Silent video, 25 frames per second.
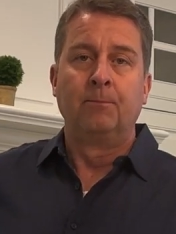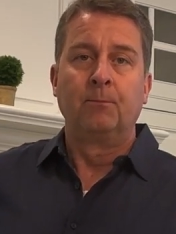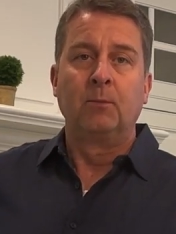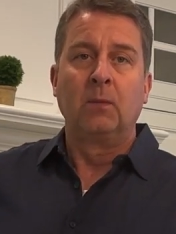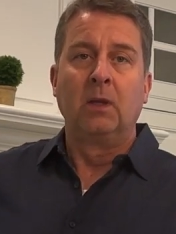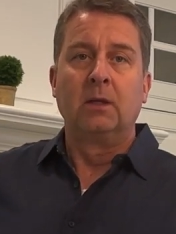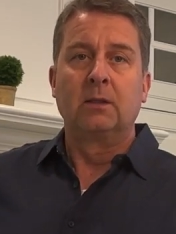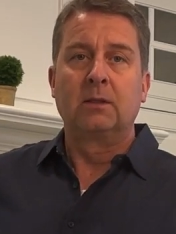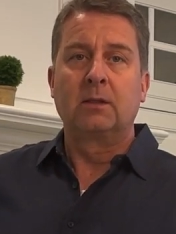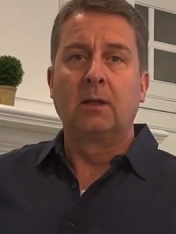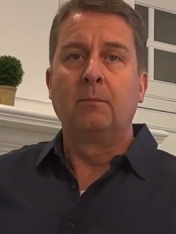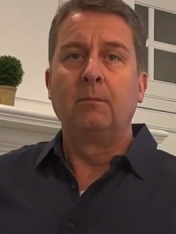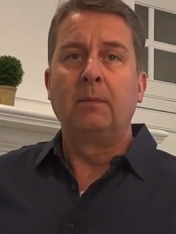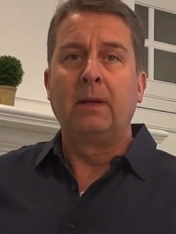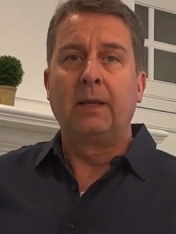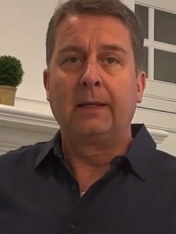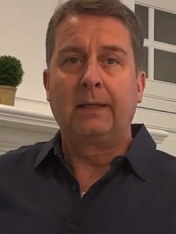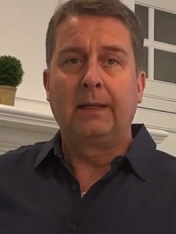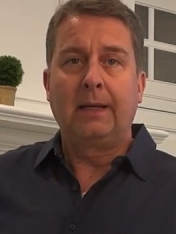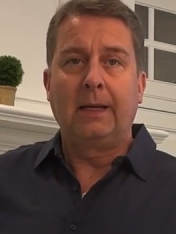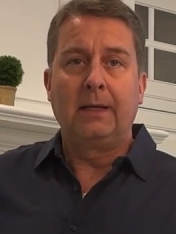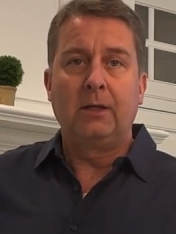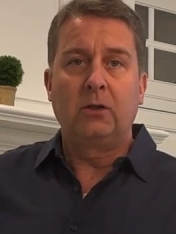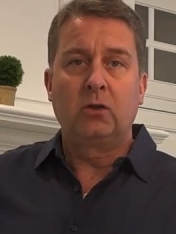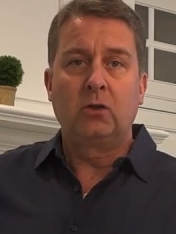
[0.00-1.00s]
Some
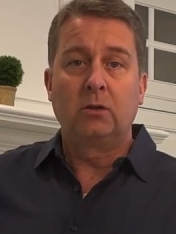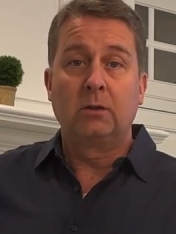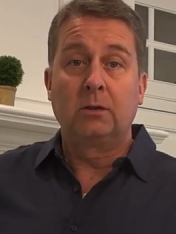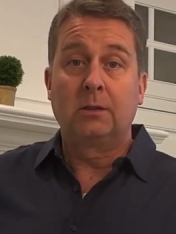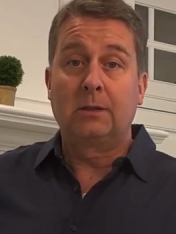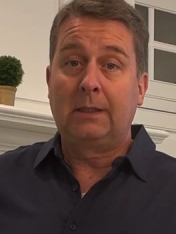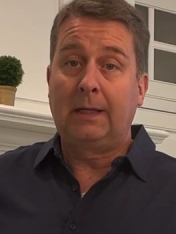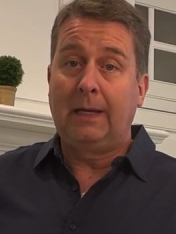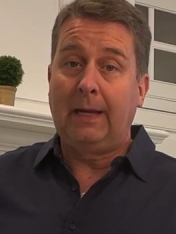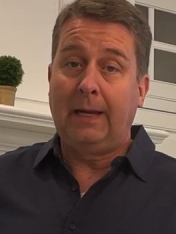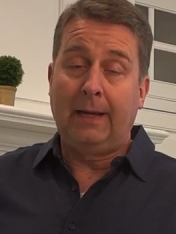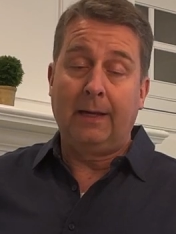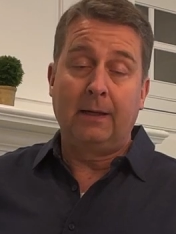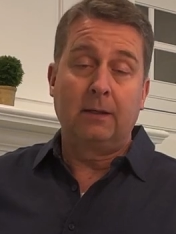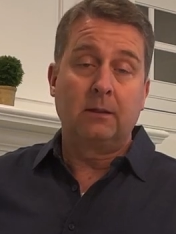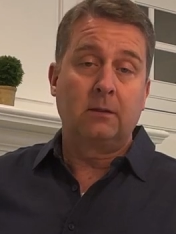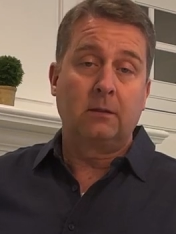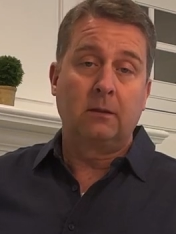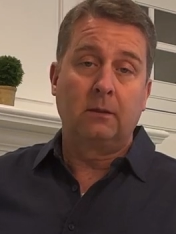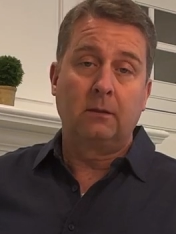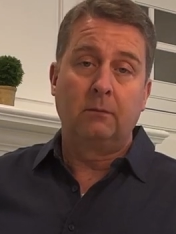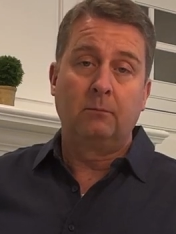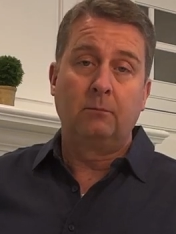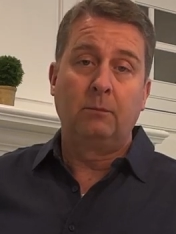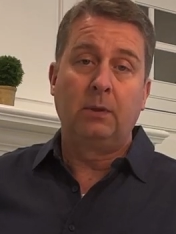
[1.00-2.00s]
medications can't
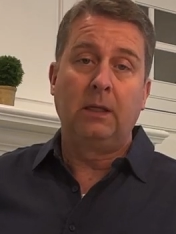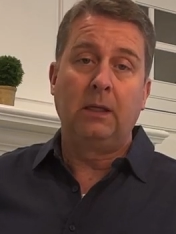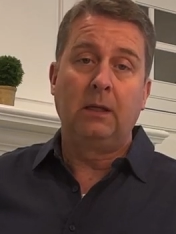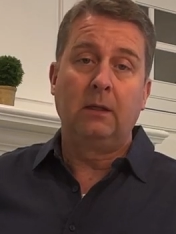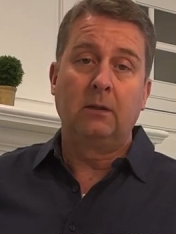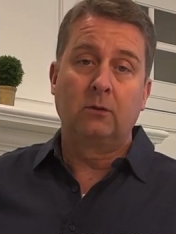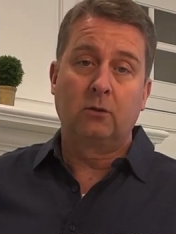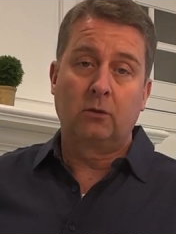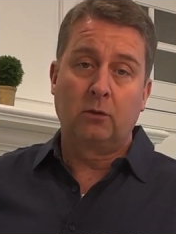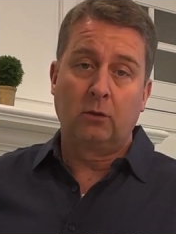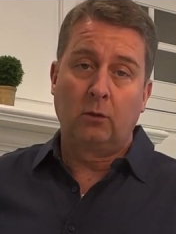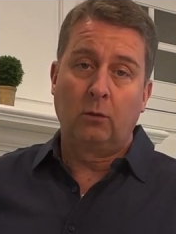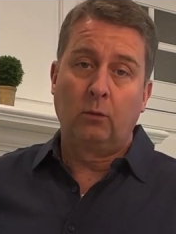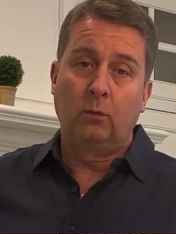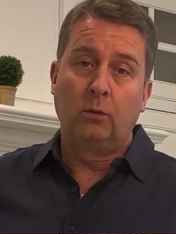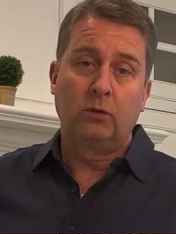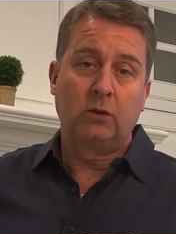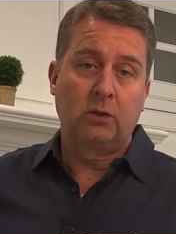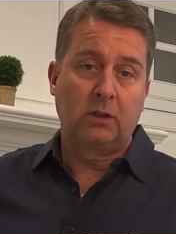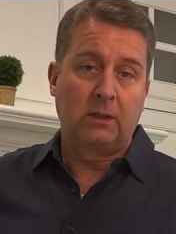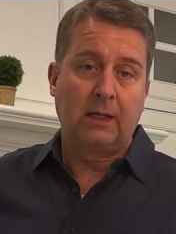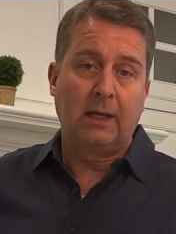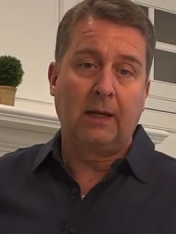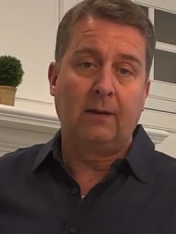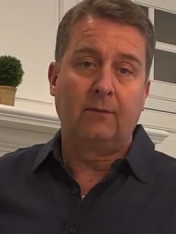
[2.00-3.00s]
be, and so we'll
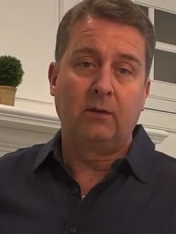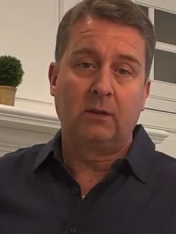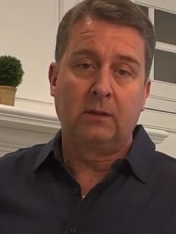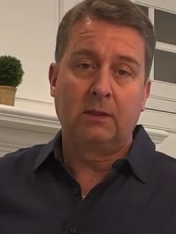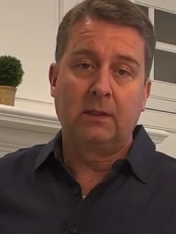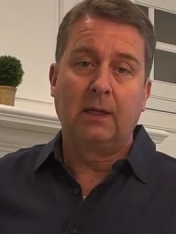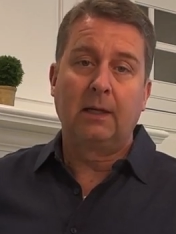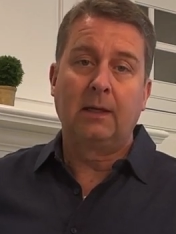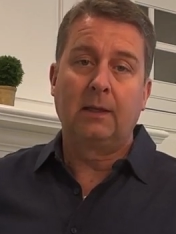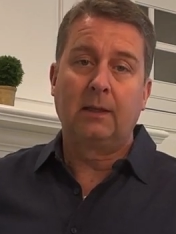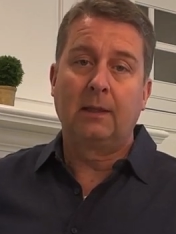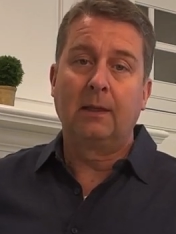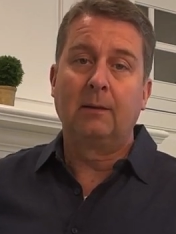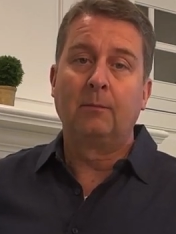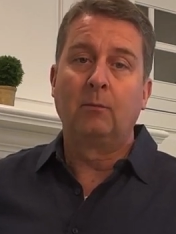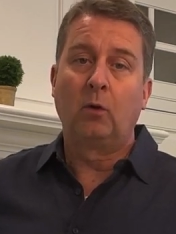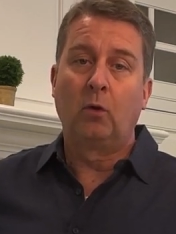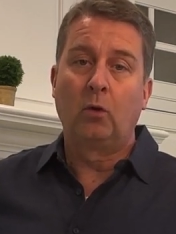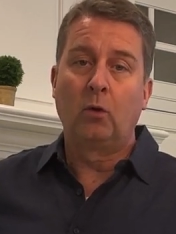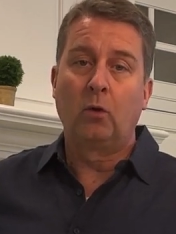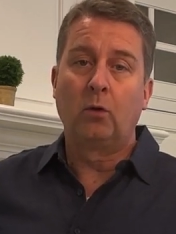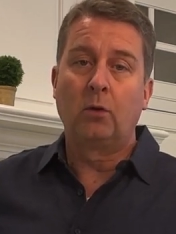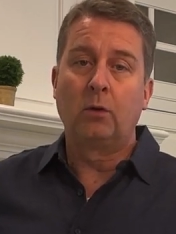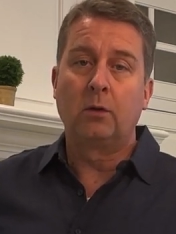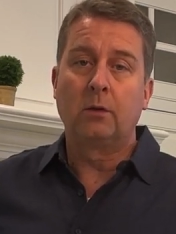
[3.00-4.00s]
just have you take them
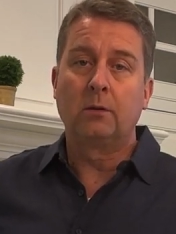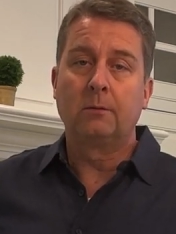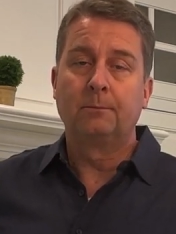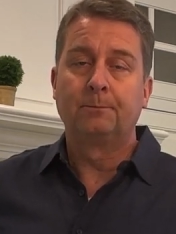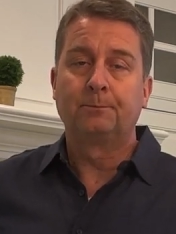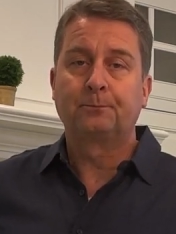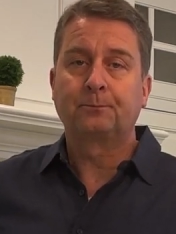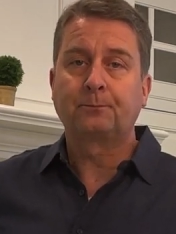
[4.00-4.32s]
whole.